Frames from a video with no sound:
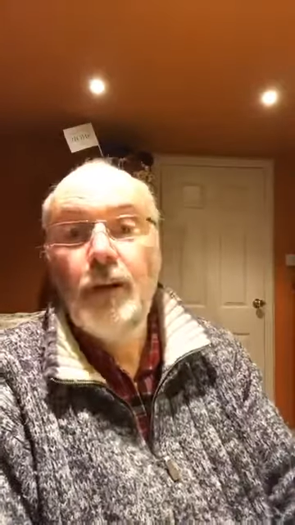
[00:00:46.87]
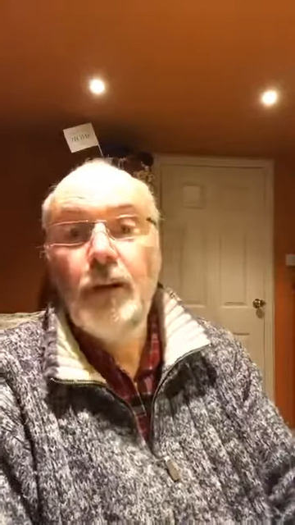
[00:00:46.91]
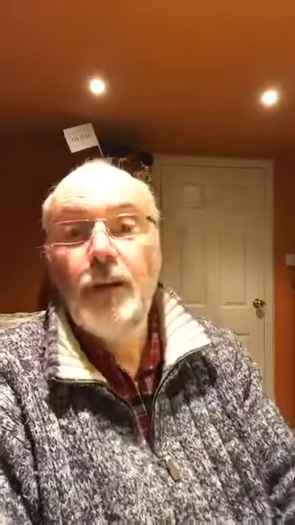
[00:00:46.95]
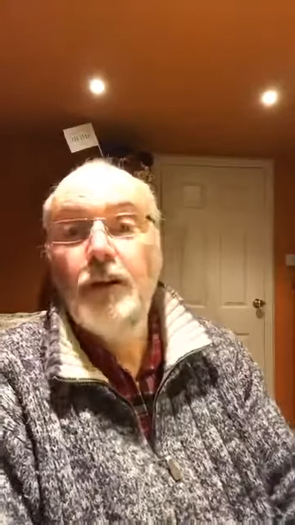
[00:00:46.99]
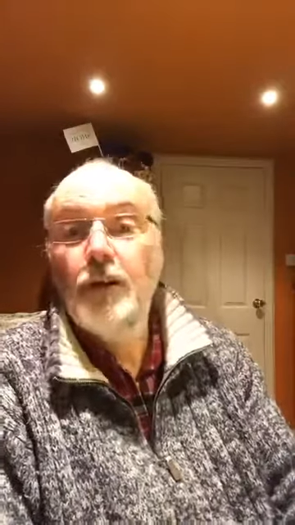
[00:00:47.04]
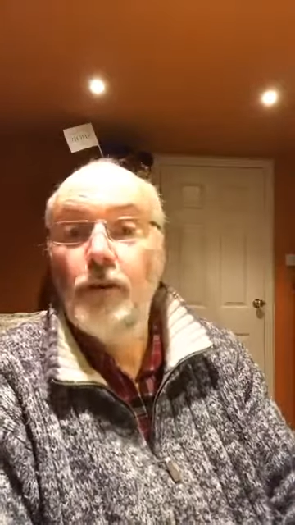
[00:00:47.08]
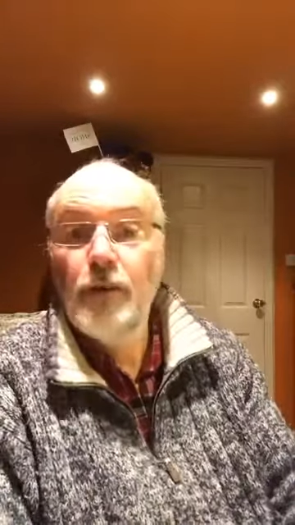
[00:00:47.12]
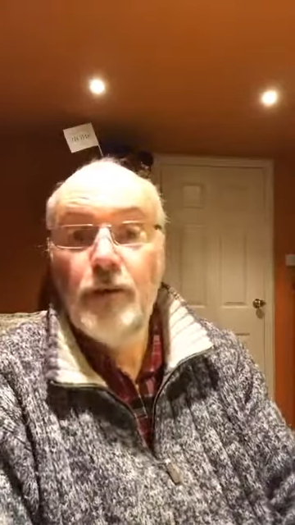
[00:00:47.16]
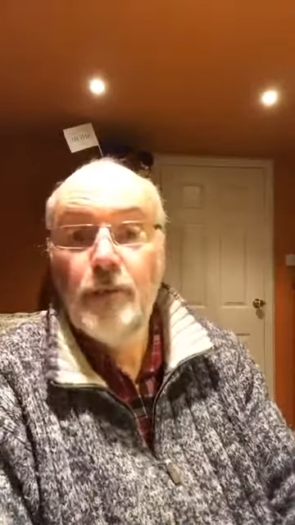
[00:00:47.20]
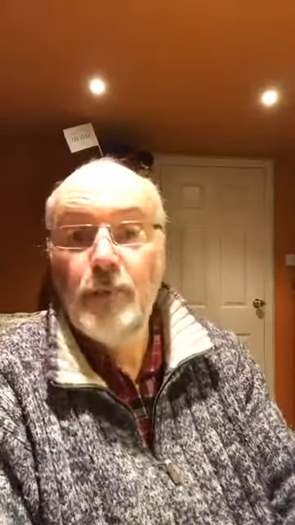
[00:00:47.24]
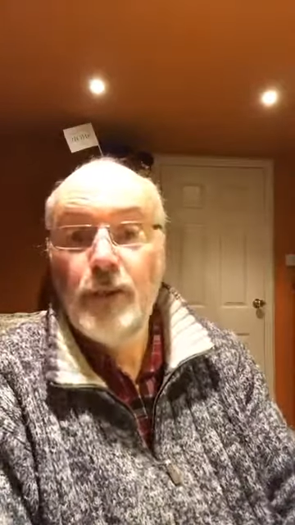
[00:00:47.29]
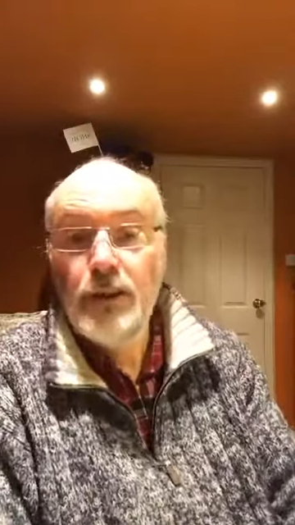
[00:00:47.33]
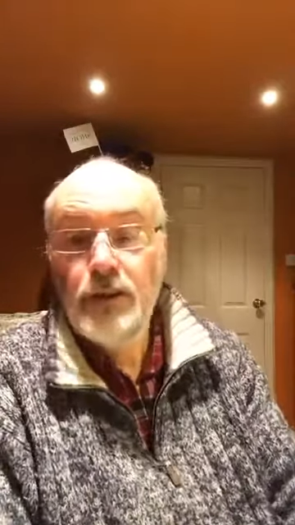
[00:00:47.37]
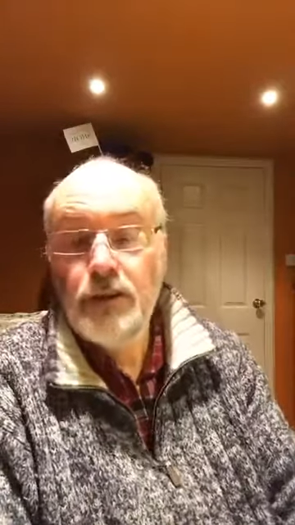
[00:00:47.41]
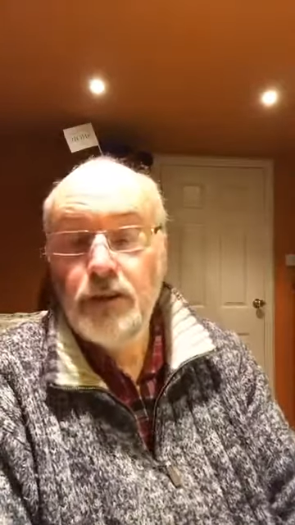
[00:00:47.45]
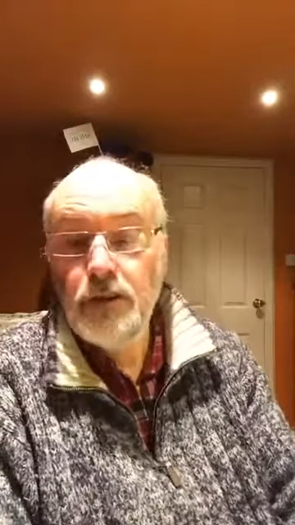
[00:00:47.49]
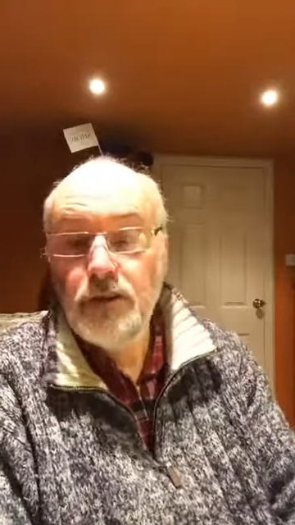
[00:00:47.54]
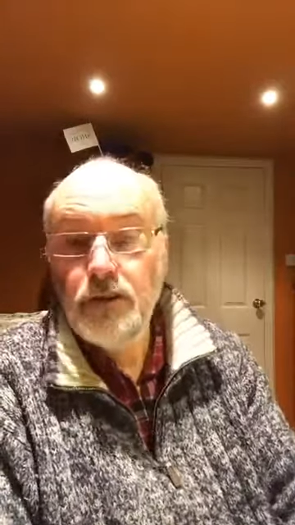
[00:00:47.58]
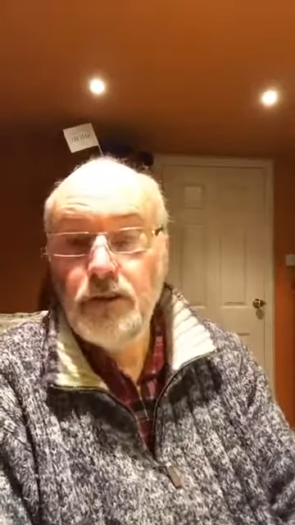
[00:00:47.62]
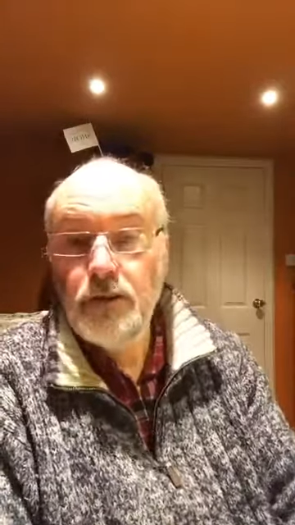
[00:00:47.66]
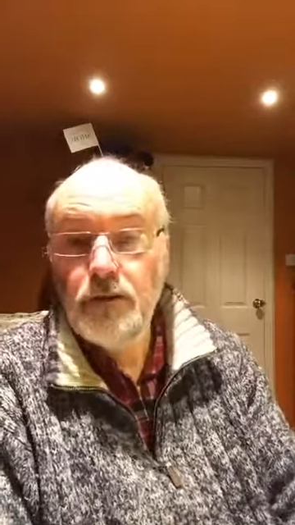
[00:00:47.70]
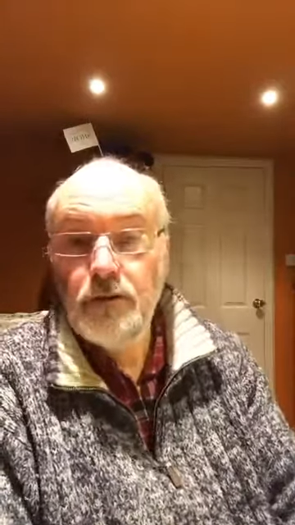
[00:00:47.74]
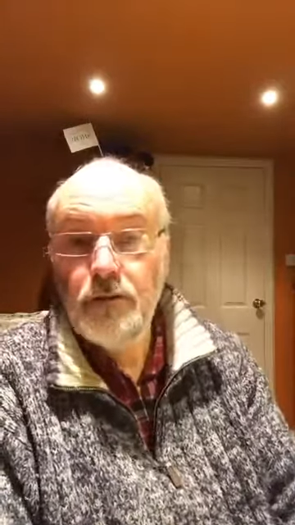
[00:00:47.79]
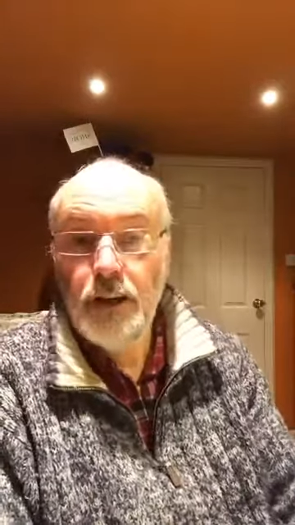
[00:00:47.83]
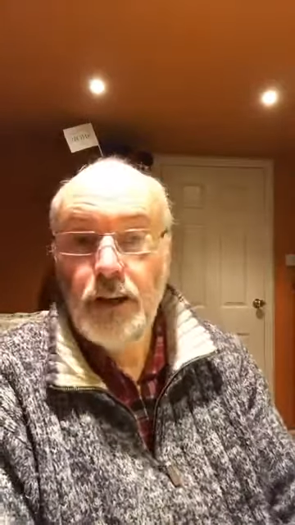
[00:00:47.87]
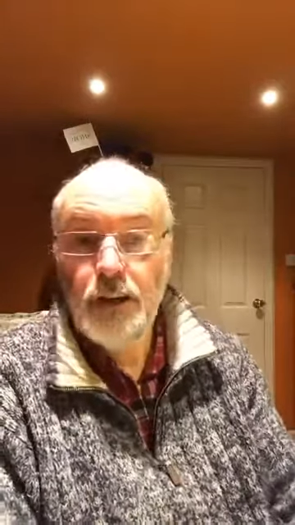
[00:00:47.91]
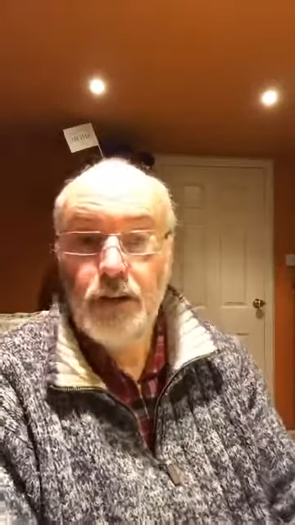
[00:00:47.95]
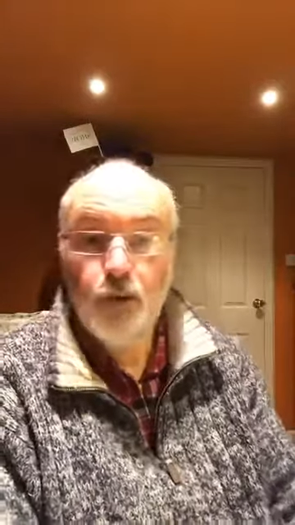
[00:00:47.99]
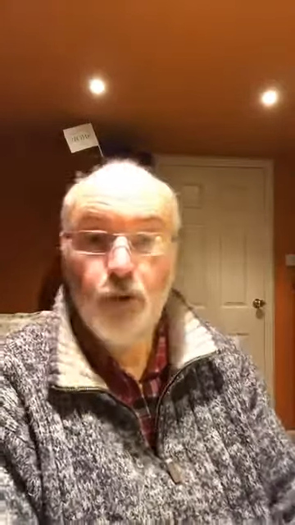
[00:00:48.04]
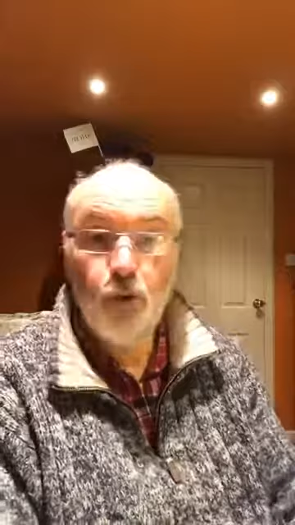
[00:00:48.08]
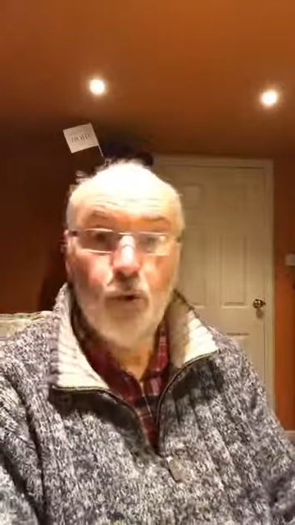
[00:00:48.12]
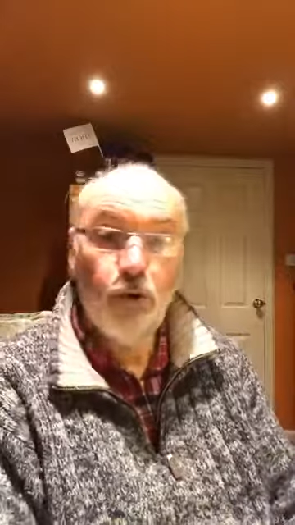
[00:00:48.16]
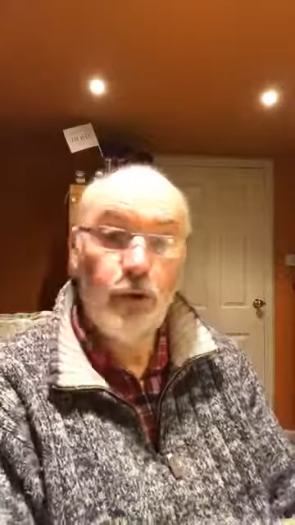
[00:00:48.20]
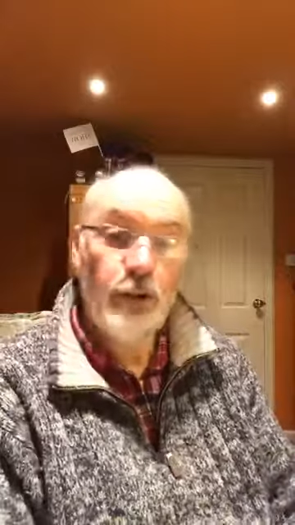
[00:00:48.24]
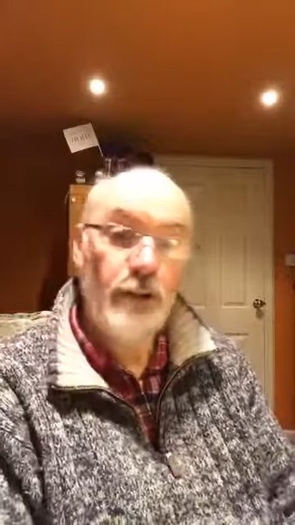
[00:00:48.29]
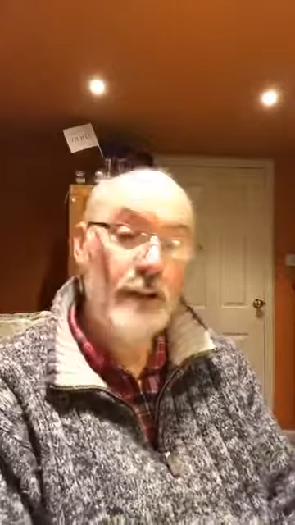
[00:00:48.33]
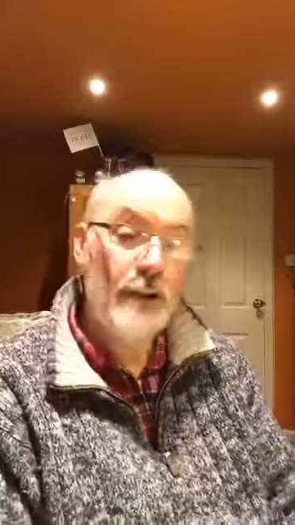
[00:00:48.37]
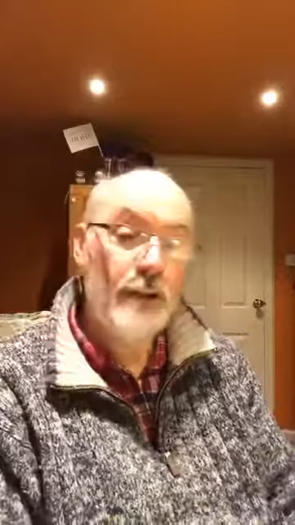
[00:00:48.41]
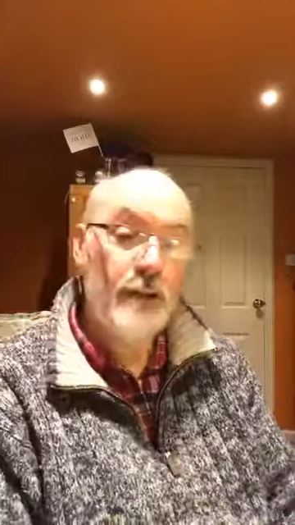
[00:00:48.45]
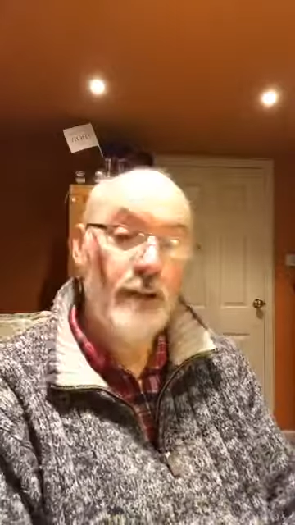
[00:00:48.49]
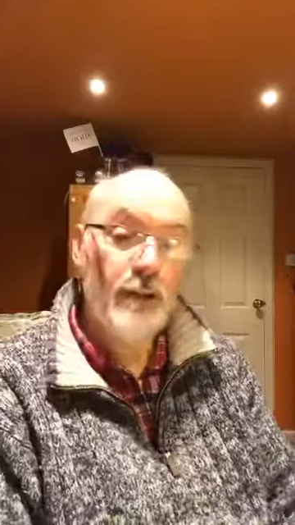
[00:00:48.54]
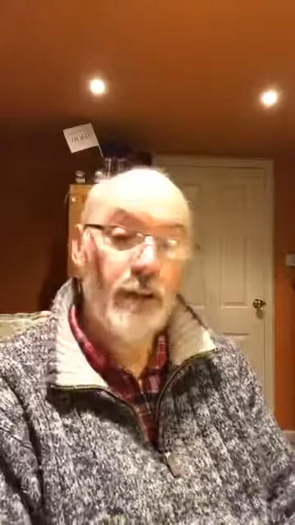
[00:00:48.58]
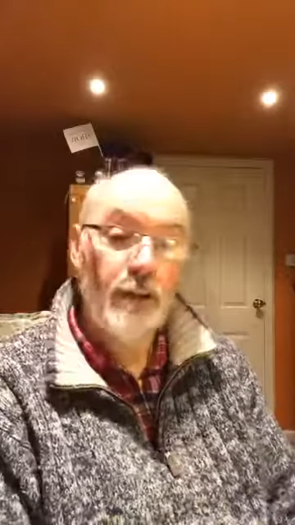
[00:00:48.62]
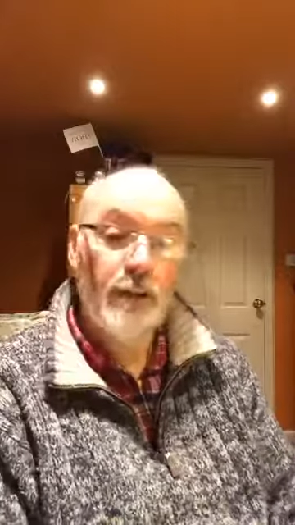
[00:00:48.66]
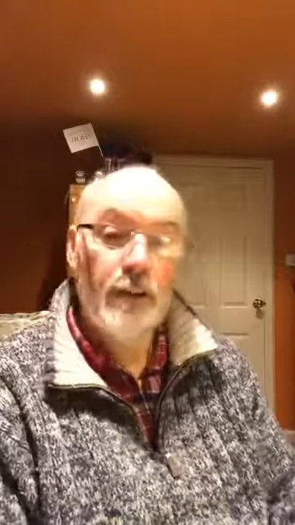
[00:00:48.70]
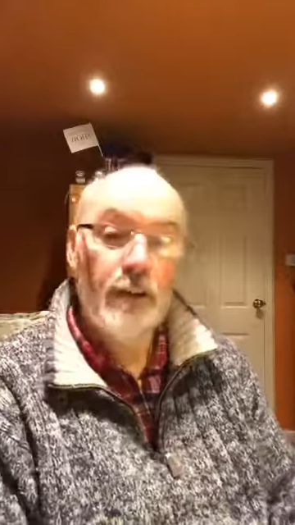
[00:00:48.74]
you're in business, that's all you need.